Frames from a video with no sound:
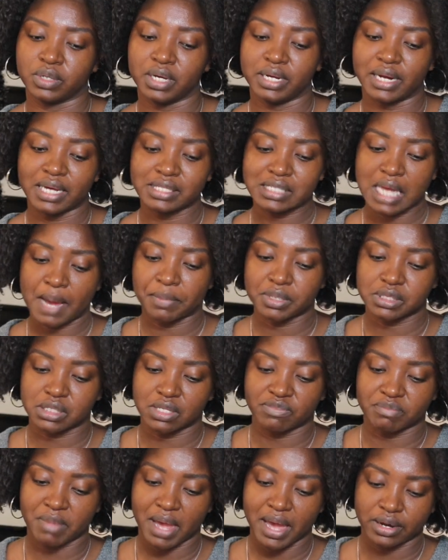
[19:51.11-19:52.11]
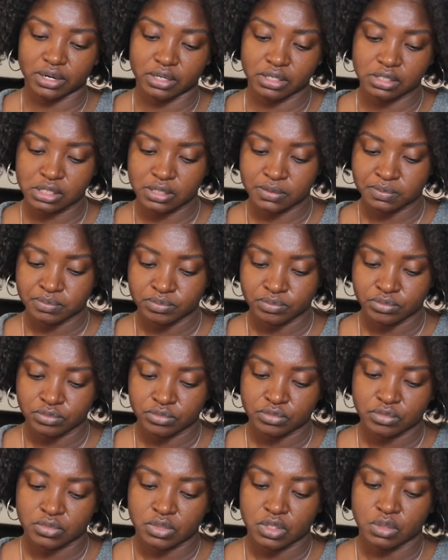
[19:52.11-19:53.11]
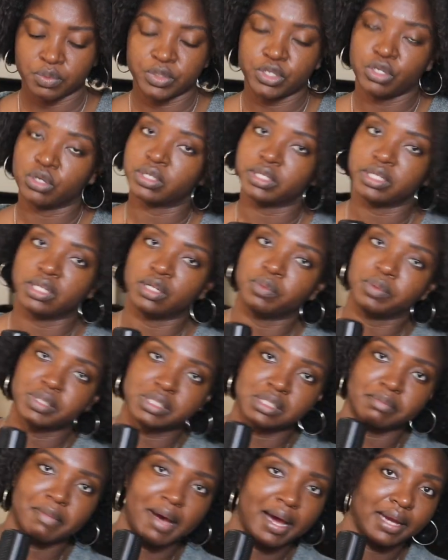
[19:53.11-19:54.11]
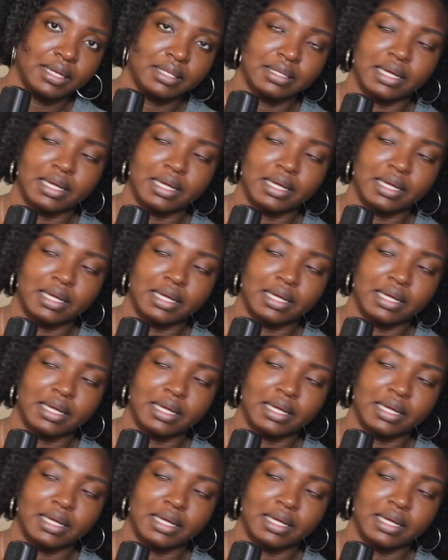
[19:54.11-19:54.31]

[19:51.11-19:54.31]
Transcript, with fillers: And that type of stuff matters when you're dealing with somebody.